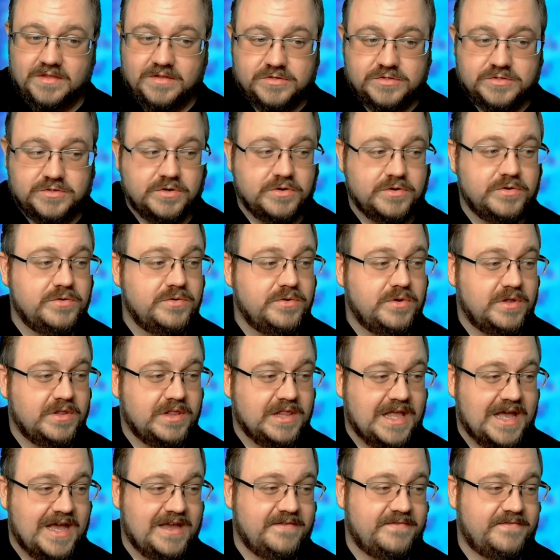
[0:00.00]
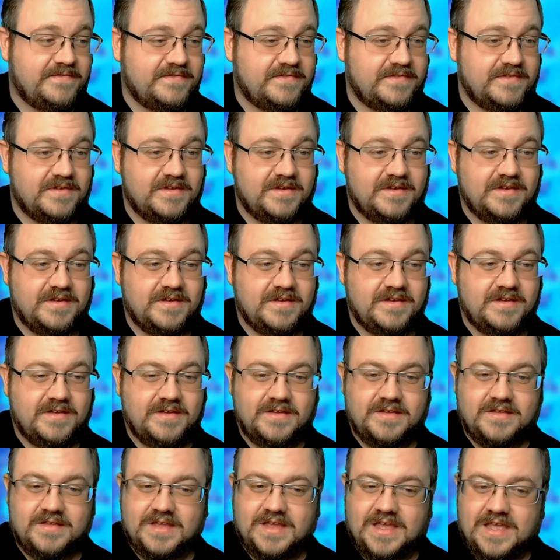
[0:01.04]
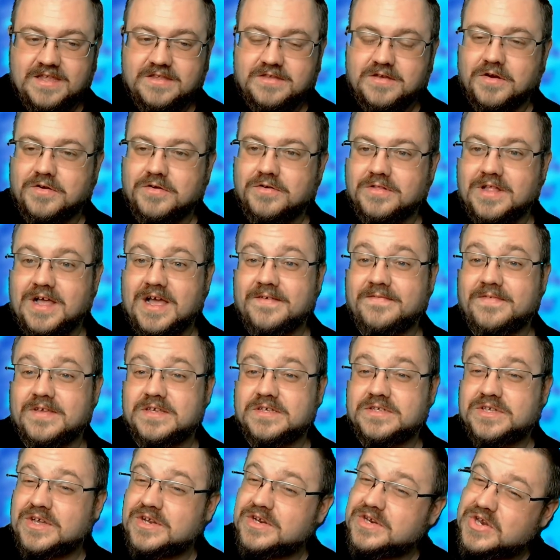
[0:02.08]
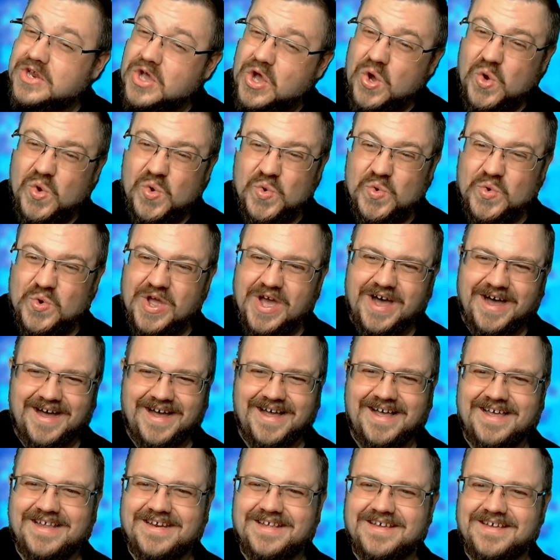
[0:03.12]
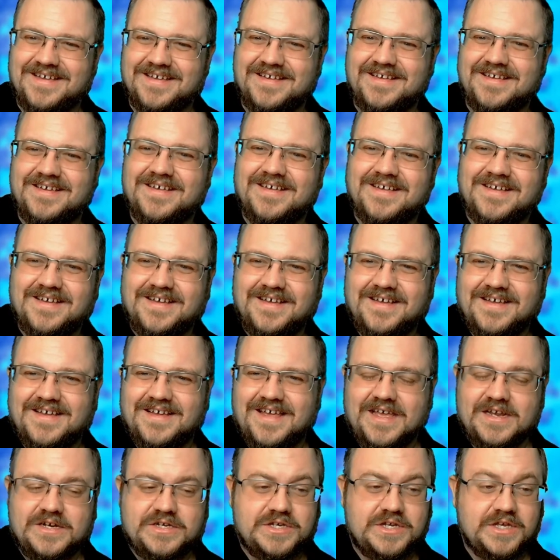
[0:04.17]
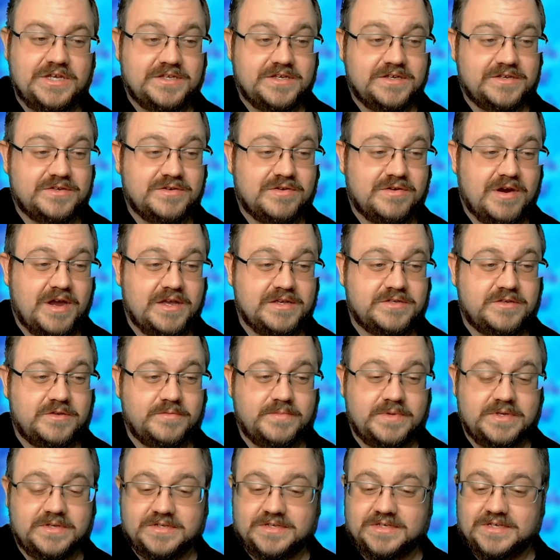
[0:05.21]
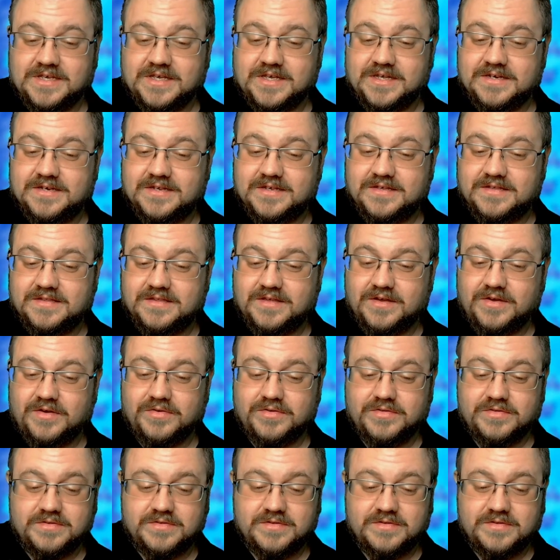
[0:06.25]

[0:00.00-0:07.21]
true life, eternal life is to know God and Jesus Christ whom he sent. Don't.